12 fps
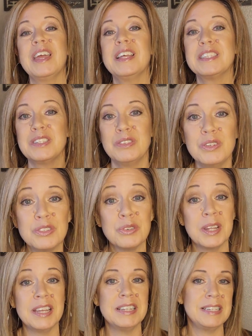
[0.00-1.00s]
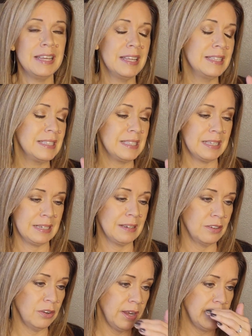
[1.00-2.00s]
it's nutrient dense
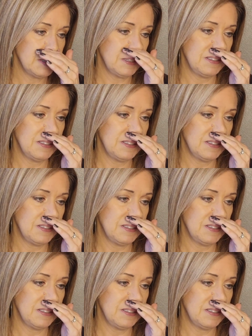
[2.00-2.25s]
and great